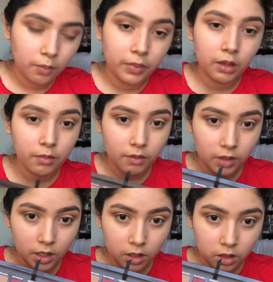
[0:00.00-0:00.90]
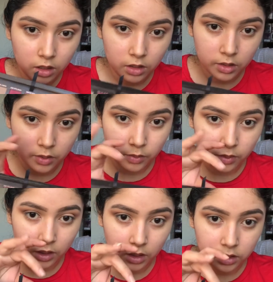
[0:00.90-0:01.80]
Primavera color
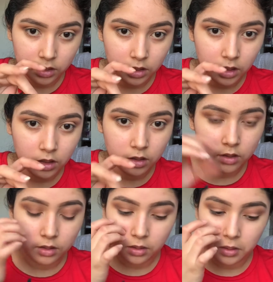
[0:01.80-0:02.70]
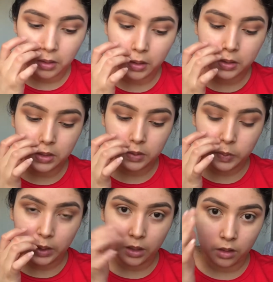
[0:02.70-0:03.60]
right here and just
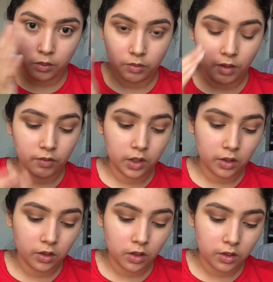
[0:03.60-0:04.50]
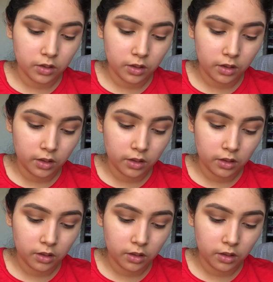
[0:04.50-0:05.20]
putting it with my finger on the lid.